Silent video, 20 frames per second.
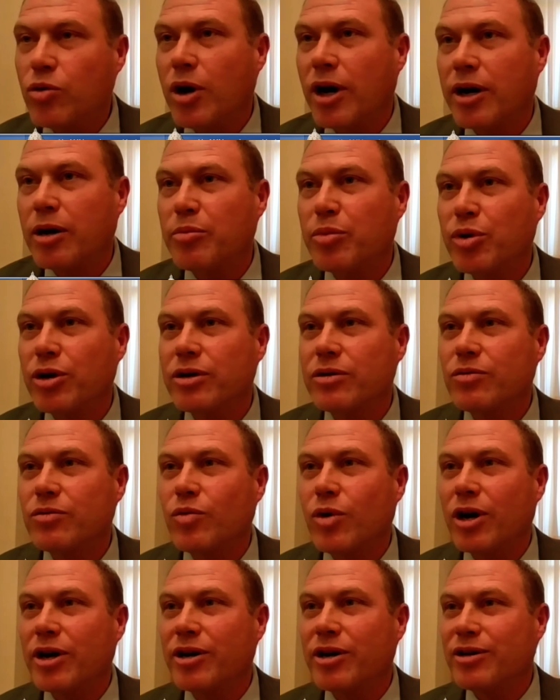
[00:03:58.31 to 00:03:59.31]
I
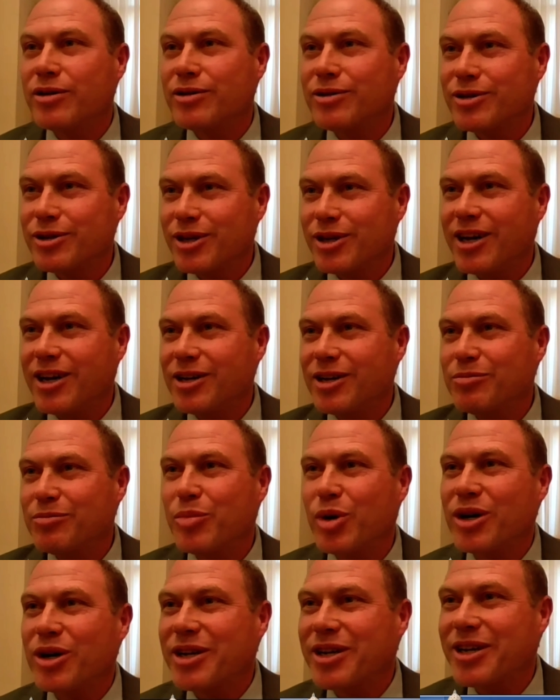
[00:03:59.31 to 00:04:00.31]
do want to put
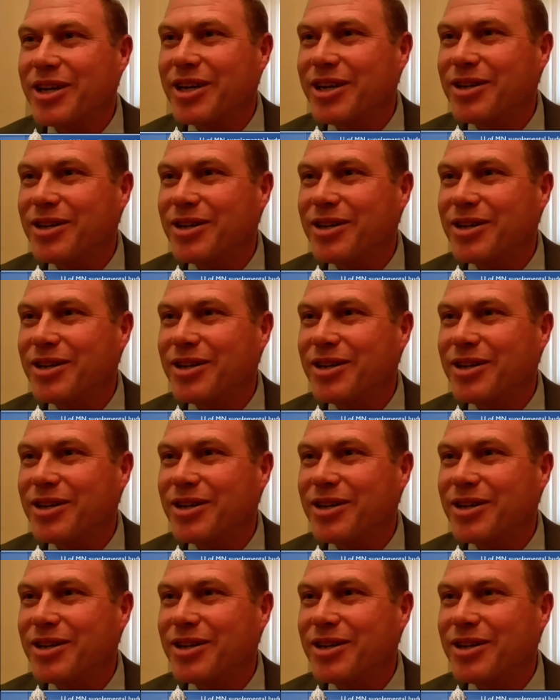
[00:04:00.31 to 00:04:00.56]
one